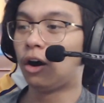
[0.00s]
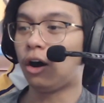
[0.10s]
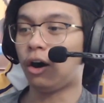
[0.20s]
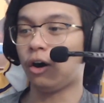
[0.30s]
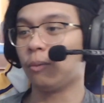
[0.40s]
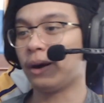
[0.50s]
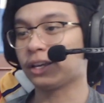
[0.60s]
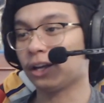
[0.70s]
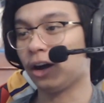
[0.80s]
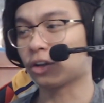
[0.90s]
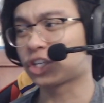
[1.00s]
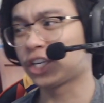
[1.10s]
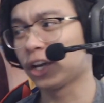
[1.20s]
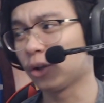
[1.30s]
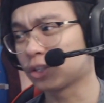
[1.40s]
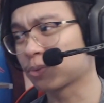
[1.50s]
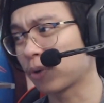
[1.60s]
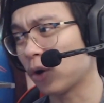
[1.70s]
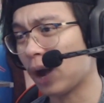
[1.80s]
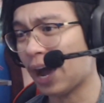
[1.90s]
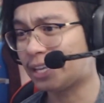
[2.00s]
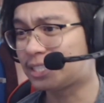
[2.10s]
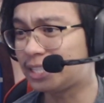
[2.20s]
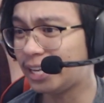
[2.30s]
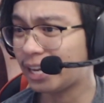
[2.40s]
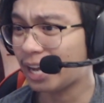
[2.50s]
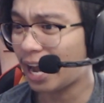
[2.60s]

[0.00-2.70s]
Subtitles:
Oh, chills, bro. I see it.